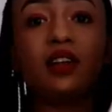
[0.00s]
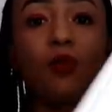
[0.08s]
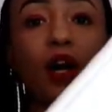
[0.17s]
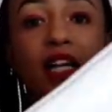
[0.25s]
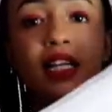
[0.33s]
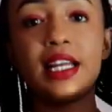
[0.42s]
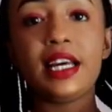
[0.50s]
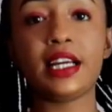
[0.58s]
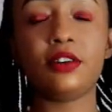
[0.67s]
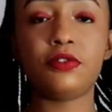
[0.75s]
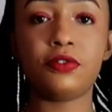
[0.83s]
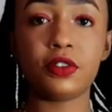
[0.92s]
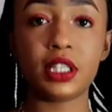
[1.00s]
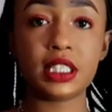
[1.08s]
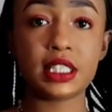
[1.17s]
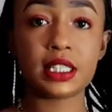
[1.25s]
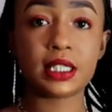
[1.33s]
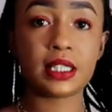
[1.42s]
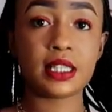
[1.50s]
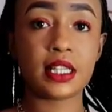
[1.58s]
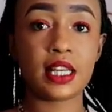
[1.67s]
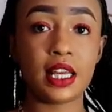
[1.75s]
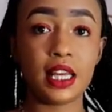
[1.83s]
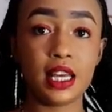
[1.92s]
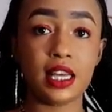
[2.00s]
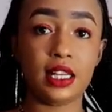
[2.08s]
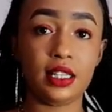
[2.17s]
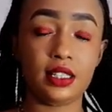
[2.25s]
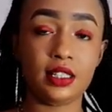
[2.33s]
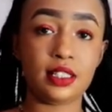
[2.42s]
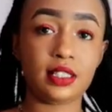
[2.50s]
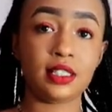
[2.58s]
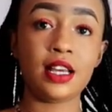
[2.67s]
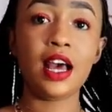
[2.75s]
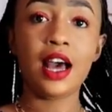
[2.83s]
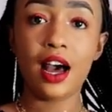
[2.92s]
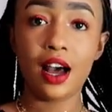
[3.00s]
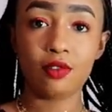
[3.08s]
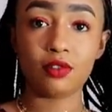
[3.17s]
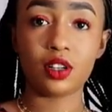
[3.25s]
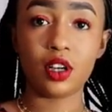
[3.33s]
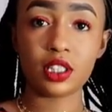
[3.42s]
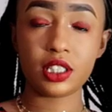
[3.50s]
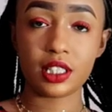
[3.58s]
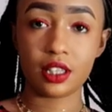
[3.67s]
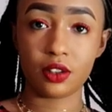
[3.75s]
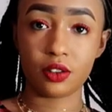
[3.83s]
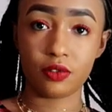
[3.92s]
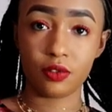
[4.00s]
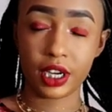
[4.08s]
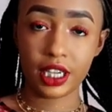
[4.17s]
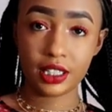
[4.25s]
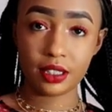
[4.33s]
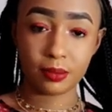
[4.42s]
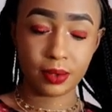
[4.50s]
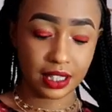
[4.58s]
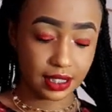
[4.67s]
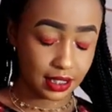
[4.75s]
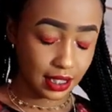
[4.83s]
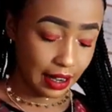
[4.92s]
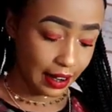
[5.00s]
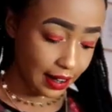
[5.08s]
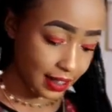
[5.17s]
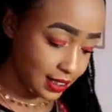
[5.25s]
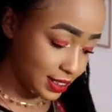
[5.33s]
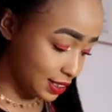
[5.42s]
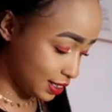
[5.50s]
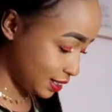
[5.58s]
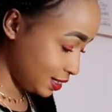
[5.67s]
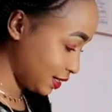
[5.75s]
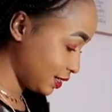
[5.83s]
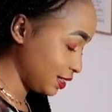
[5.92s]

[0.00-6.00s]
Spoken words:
a white leg fit, and I've lost a lot of weight, but let's see.